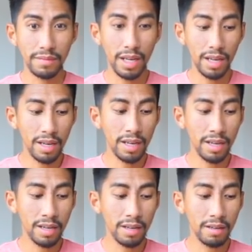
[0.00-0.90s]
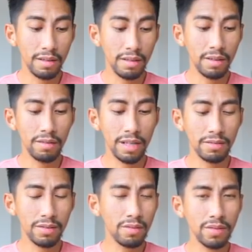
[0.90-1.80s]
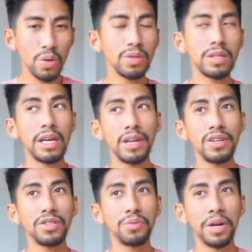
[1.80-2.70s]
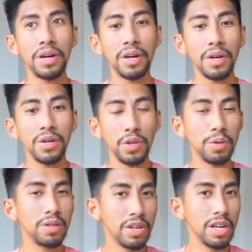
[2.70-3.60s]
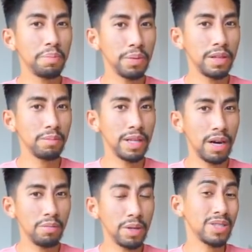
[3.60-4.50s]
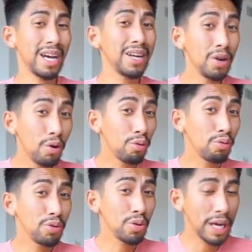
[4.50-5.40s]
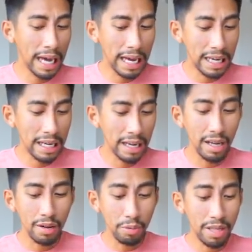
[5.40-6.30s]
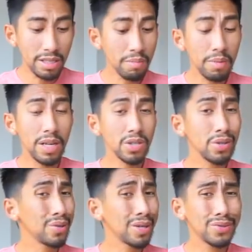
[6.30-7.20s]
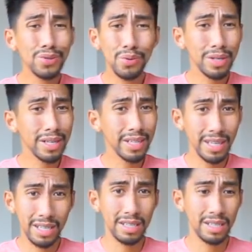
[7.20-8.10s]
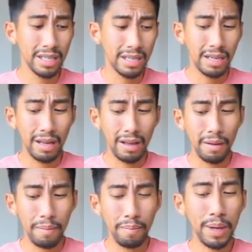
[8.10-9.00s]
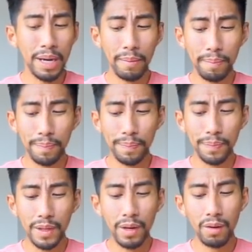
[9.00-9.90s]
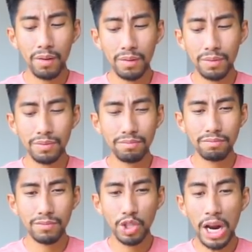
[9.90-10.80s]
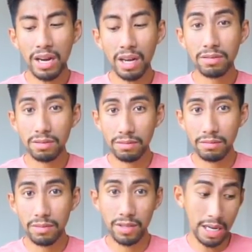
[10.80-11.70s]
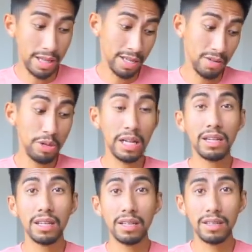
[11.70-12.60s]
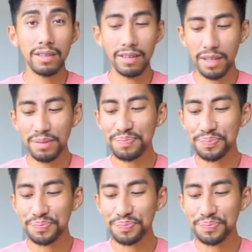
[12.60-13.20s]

and you know like don't go to the energy where you would really put them down because i know you can with this combination you can totally can but you know try not to because i think you will okay